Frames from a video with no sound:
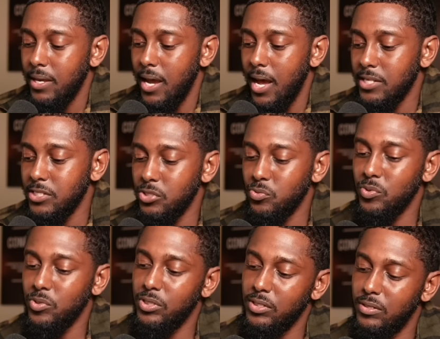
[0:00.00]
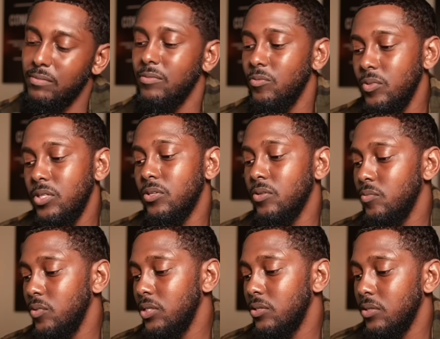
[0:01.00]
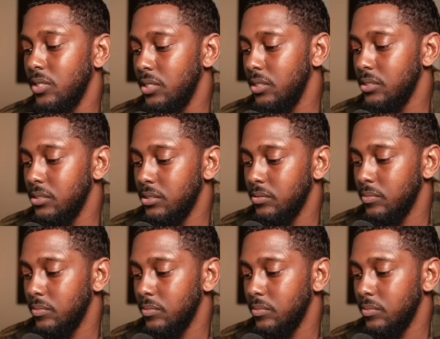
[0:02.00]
I just want to, we gonna get into some